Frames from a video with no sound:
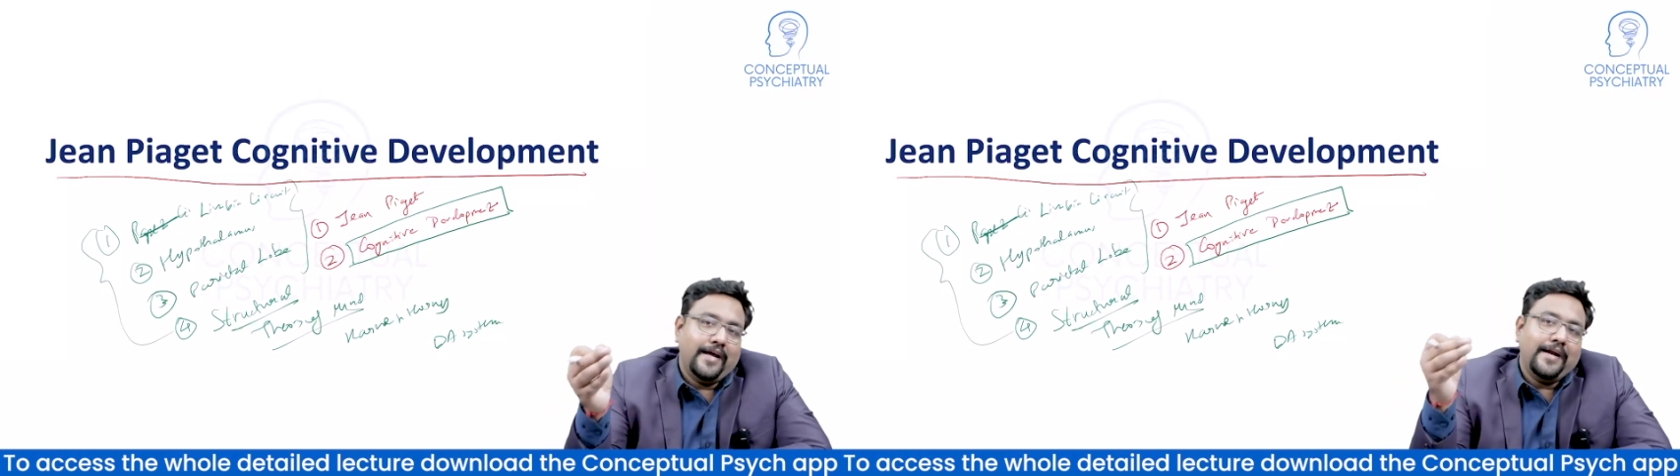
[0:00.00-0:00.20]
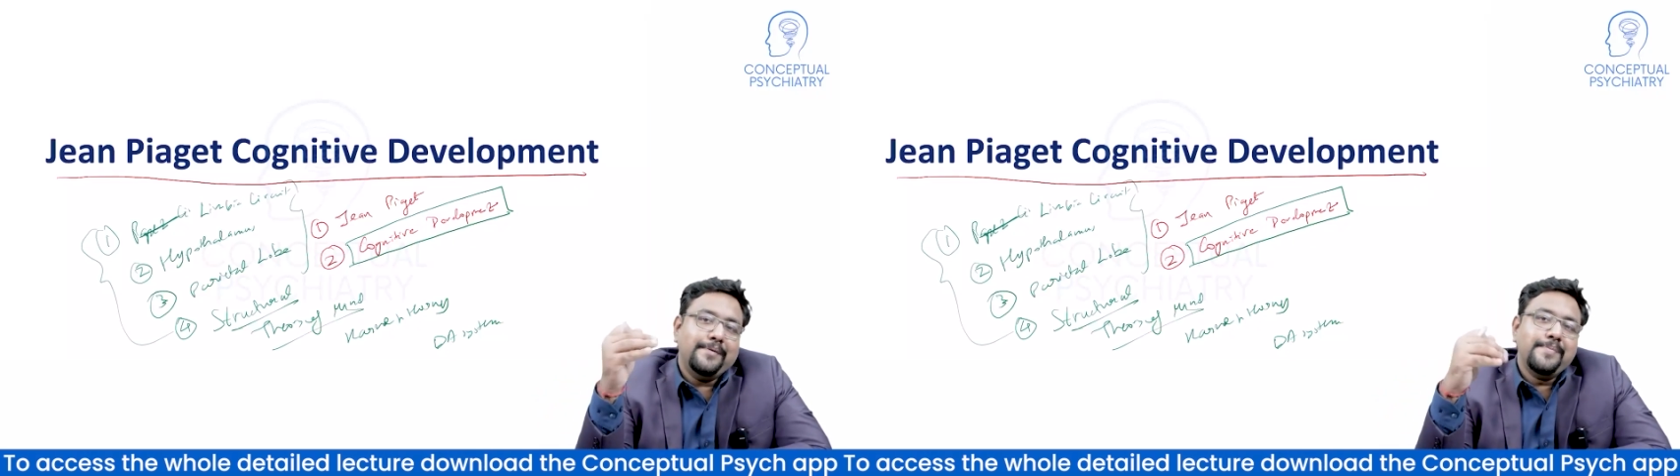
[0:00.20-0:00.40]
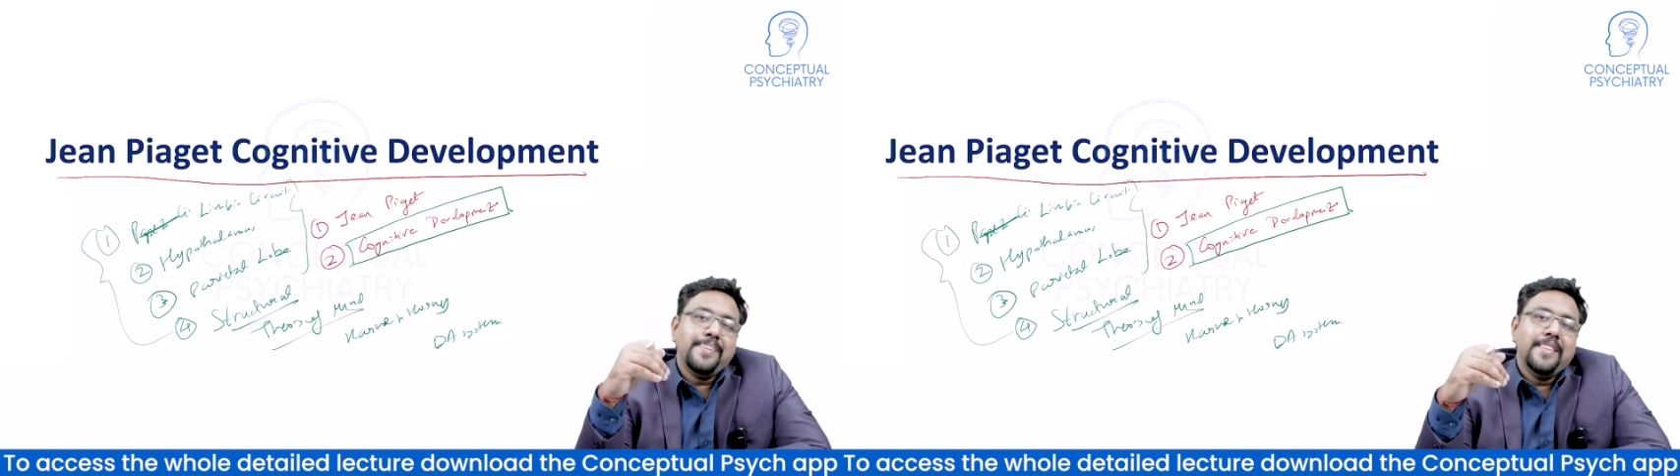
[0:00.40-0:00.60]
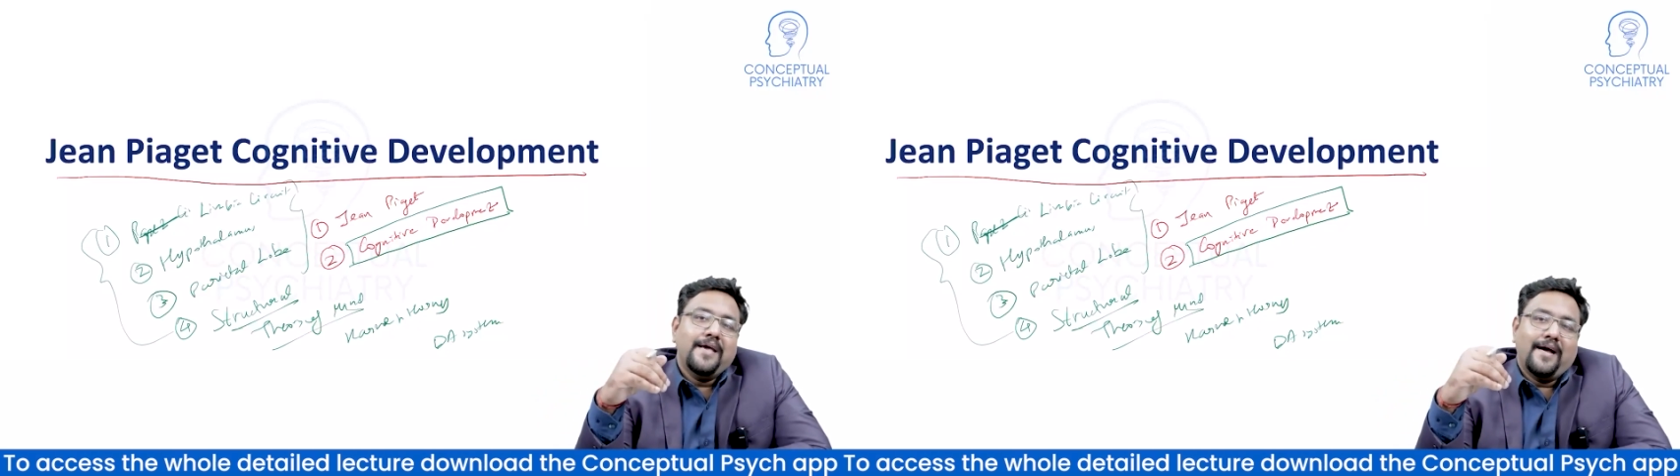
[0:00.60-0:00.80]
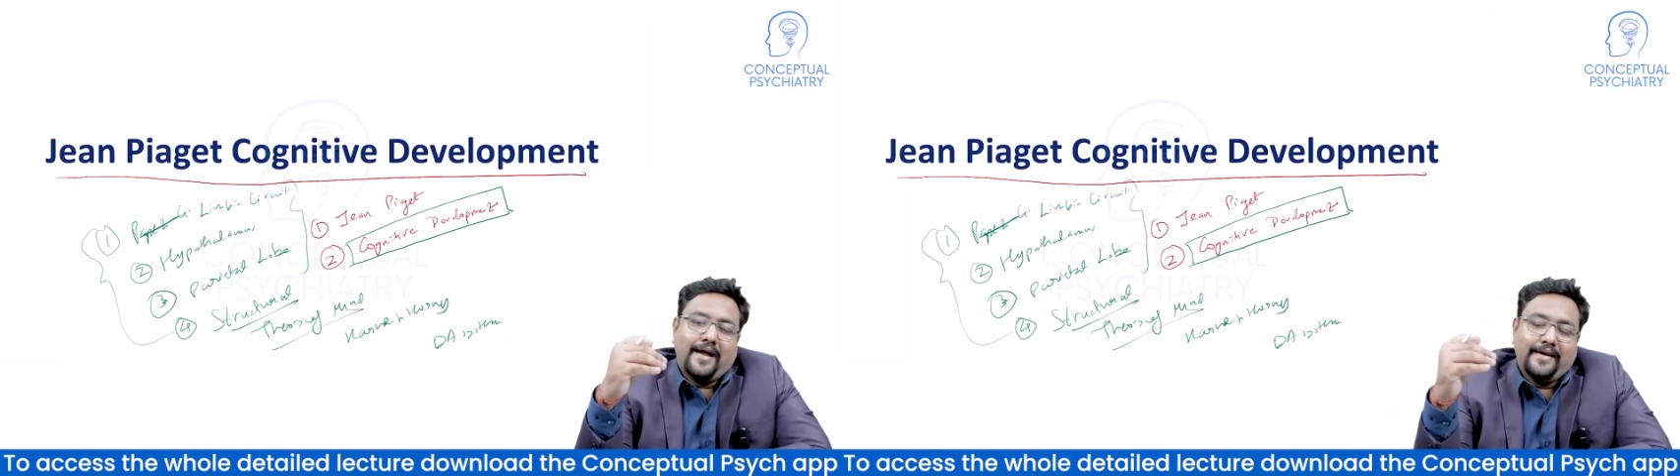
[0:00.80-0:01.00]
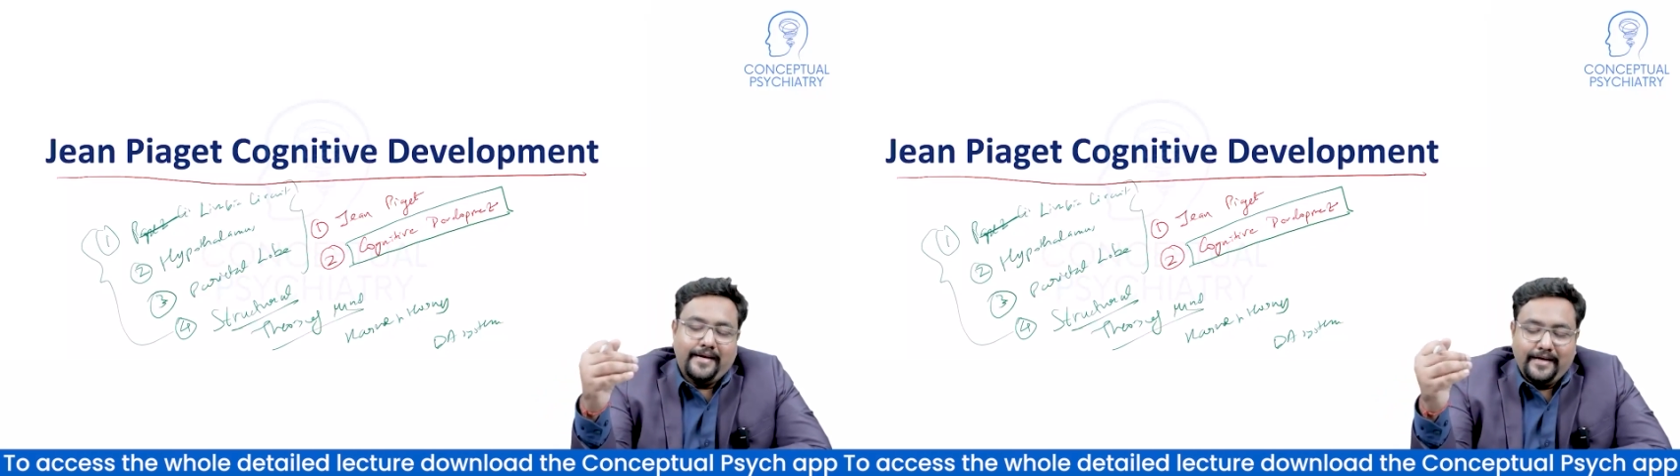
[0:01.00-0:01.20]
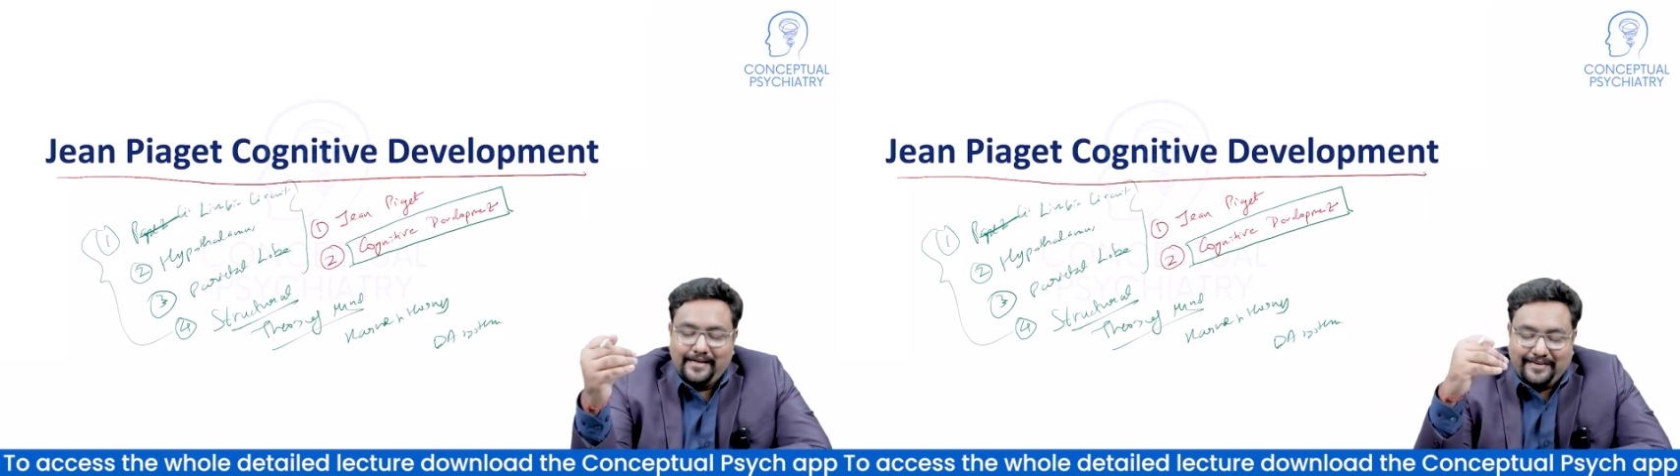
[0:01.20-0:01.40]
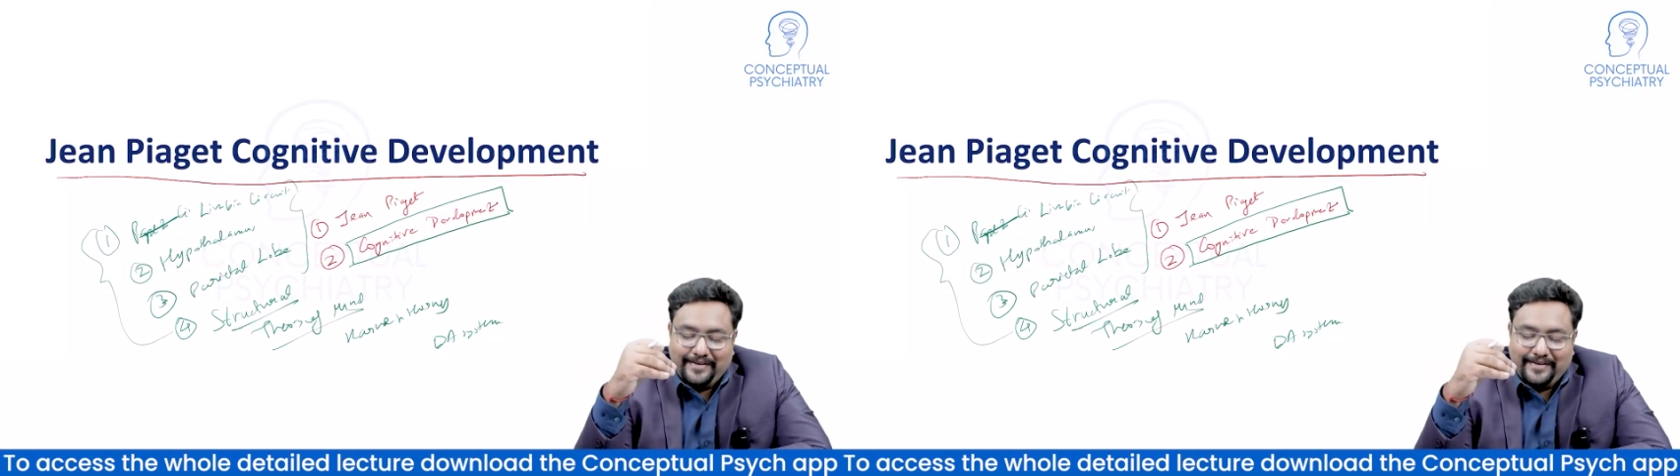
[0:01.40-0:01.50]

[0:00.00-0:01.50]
that, I did,